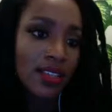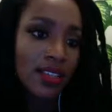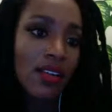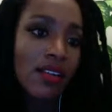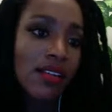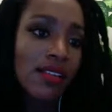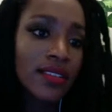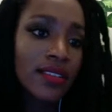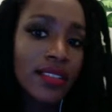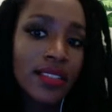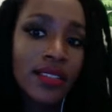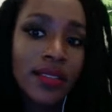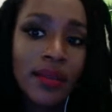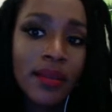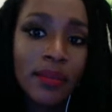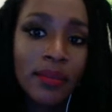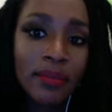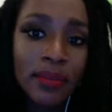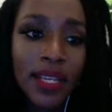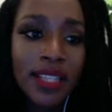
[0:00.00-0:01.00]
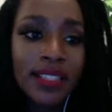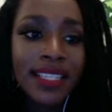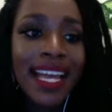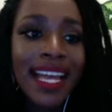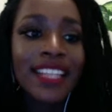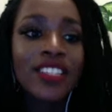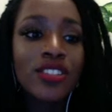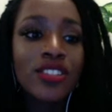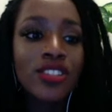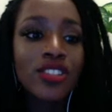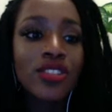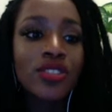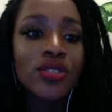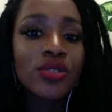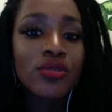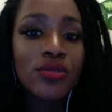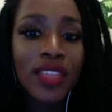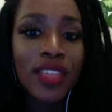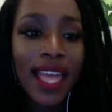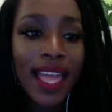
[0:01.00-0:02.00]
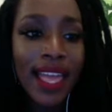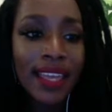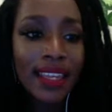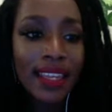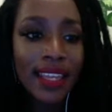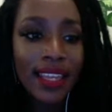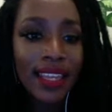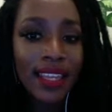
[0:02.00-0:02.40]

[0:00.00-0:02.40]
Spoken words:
cards because I just knew that